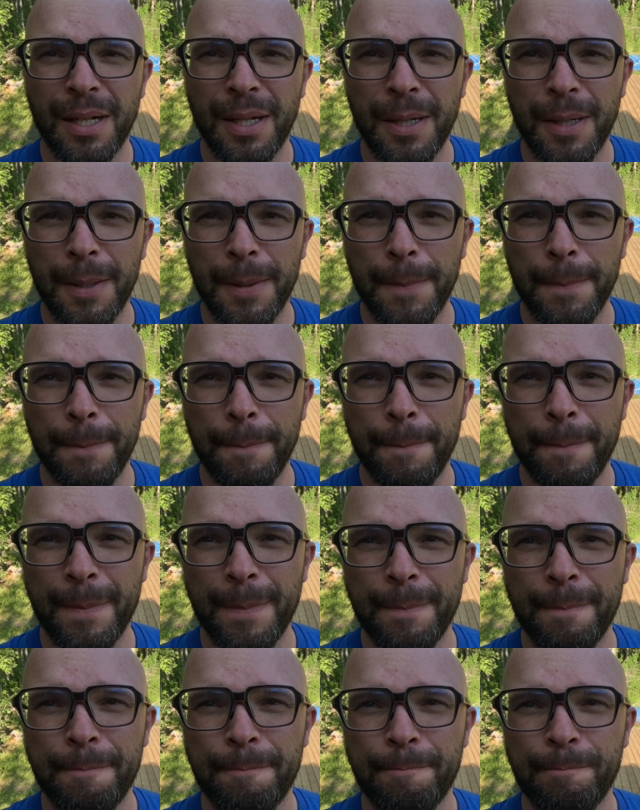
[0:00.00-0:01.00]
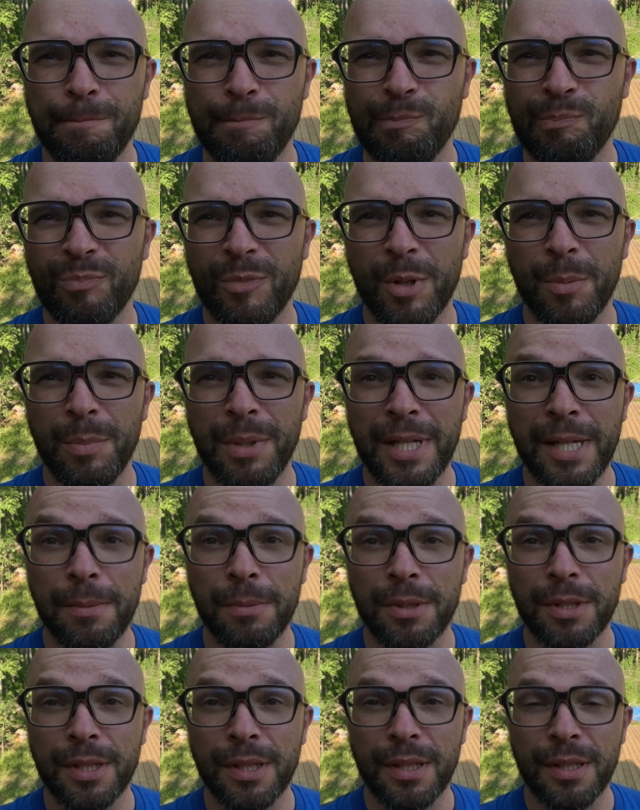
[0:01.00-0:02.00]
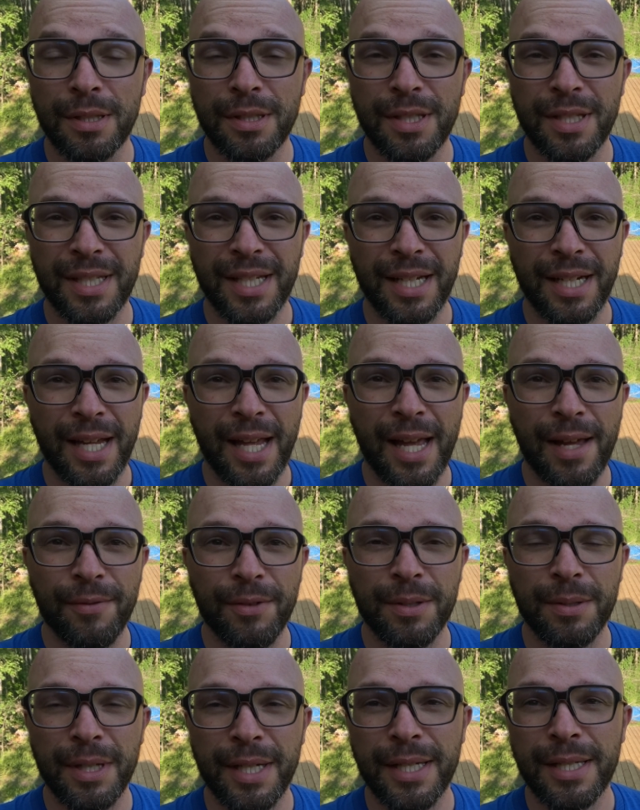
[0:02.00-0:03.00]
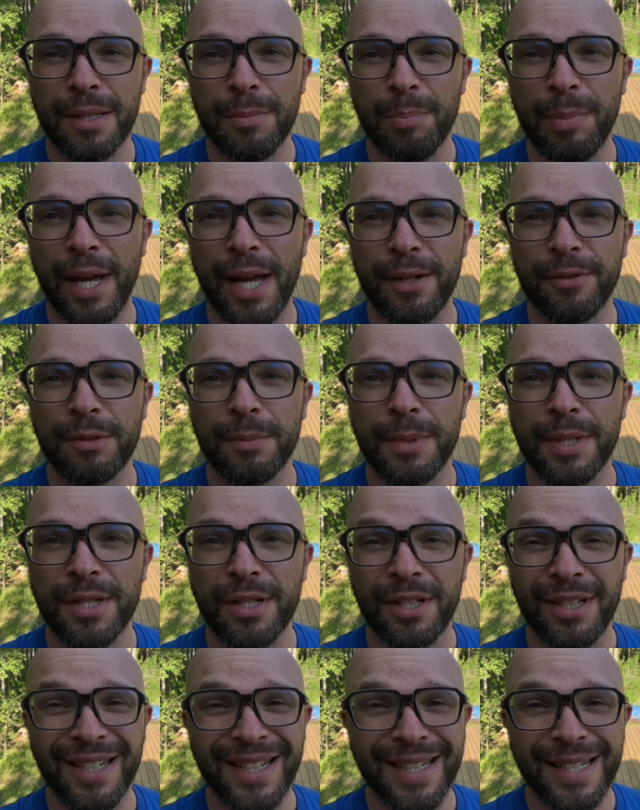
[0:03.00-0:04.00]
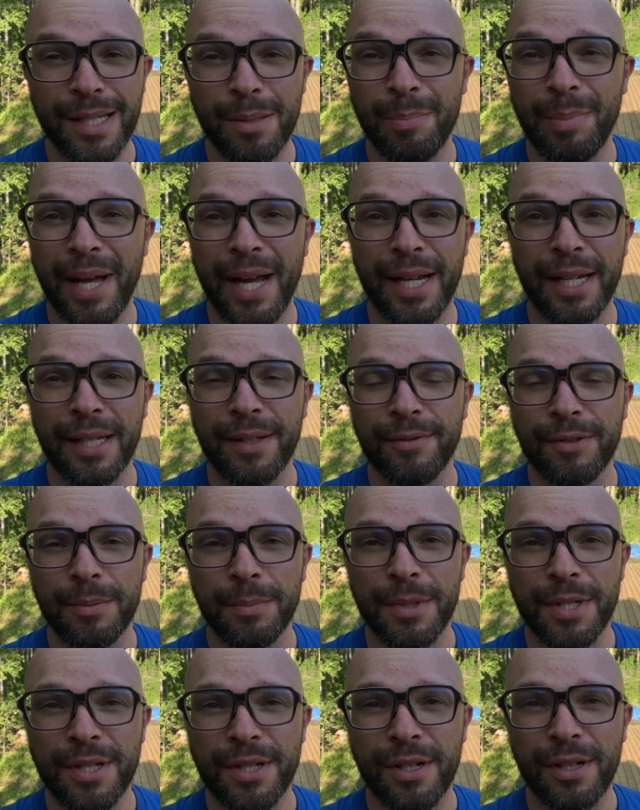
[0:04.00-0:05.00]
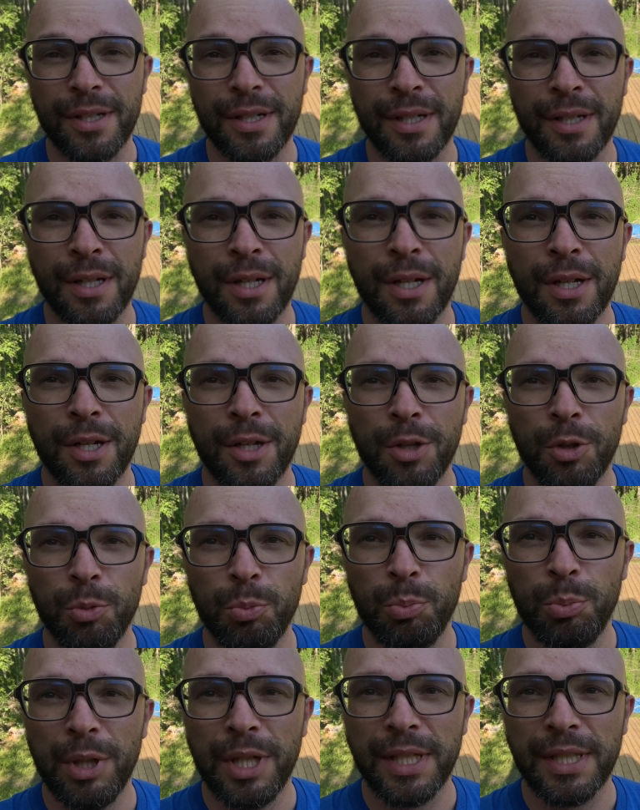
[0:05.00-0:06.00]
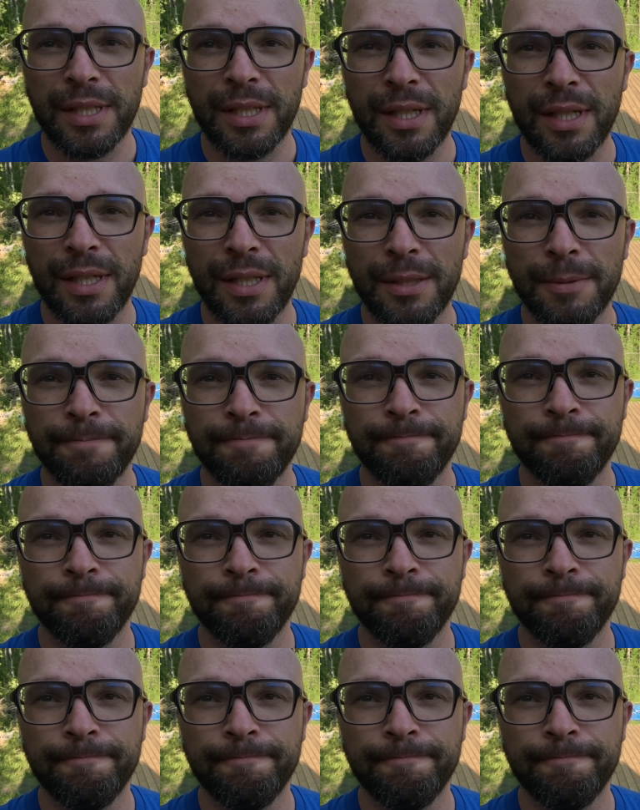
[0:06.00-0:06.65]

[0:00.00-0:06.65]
um, been able to just kind of have it nice and packed from the start. And I did pack it from the start, but uh,